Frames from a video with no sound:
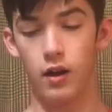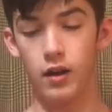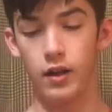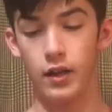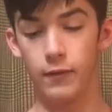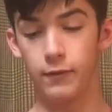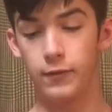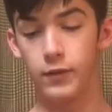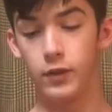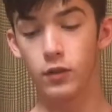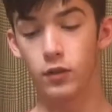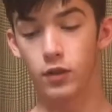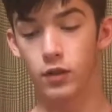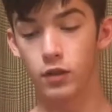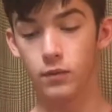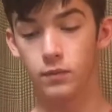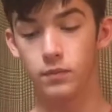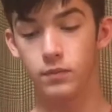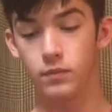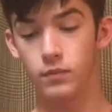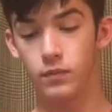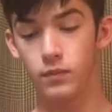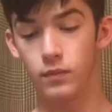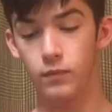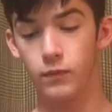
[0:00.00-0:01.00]
If you're
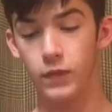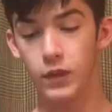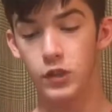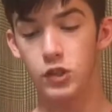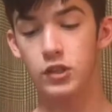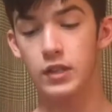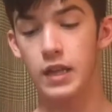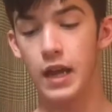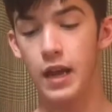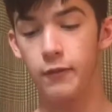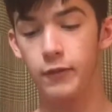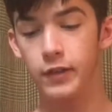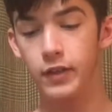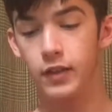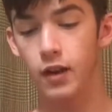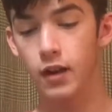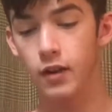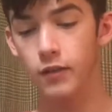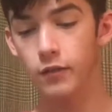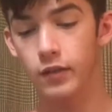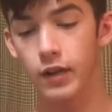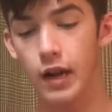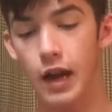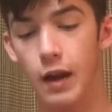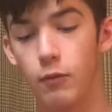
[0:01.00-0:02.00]
fishing heavy
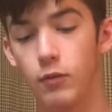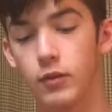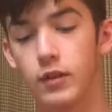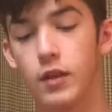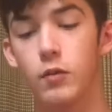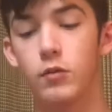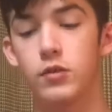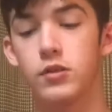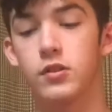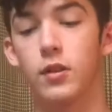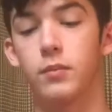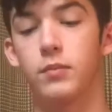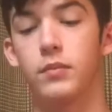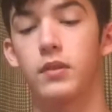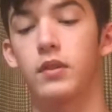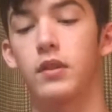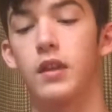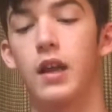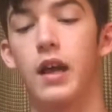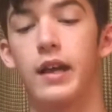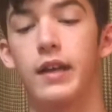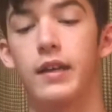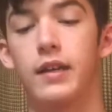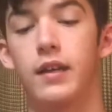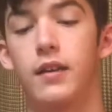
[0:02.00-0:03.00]
cover, I would go with something
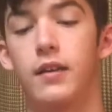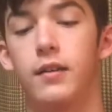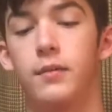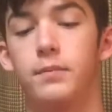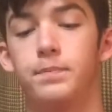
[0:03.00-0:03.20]
like